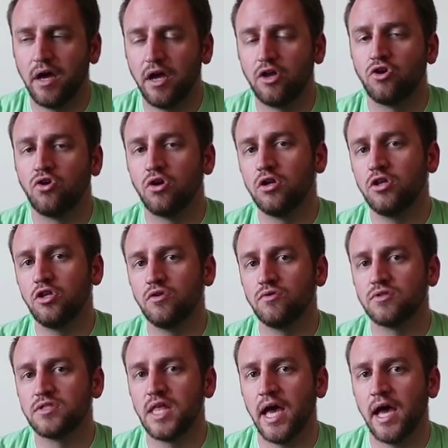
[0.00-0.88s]
I could
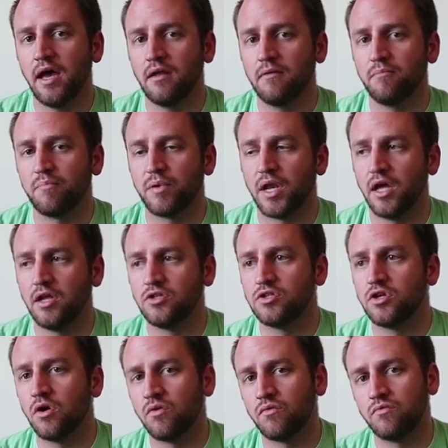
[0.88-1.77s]
use that, but I
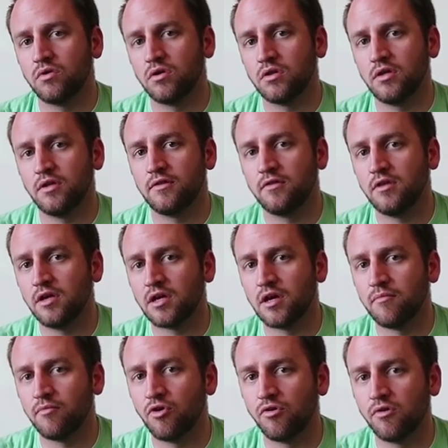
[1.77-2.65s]
don't really
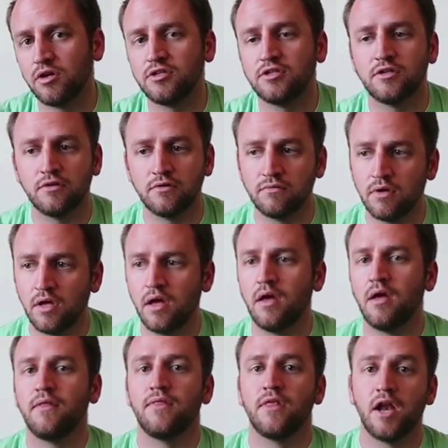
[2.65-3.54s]
think I'm going to,
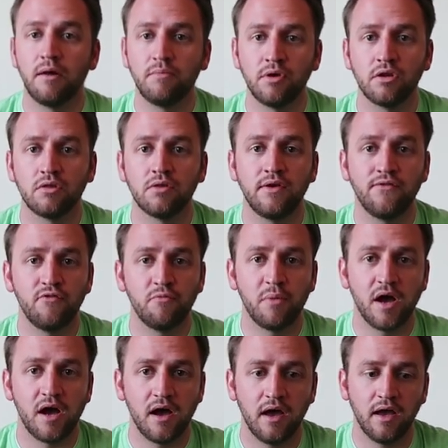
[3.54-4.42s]
then I'm going to leave
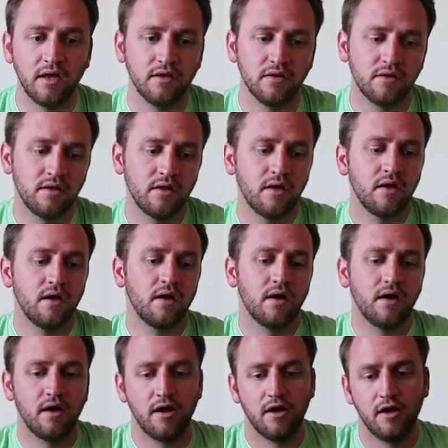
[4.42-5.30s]
it behind.
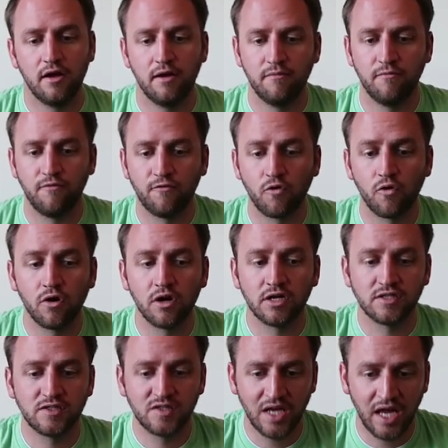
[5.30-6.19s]

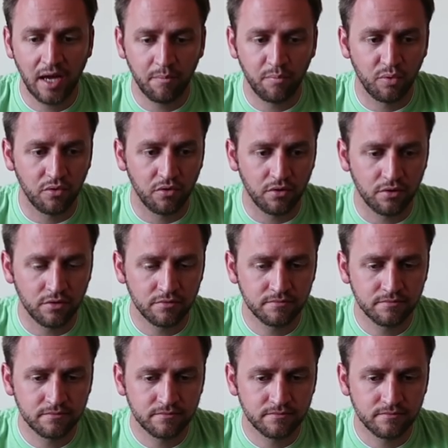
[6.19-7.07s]
For
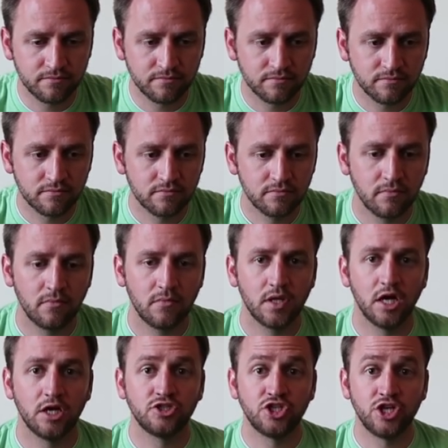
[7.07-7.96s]
example,
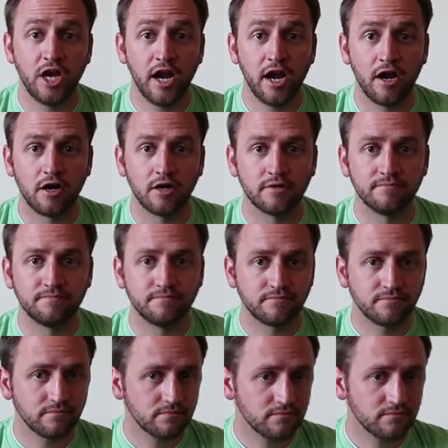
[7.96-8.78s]
a chair.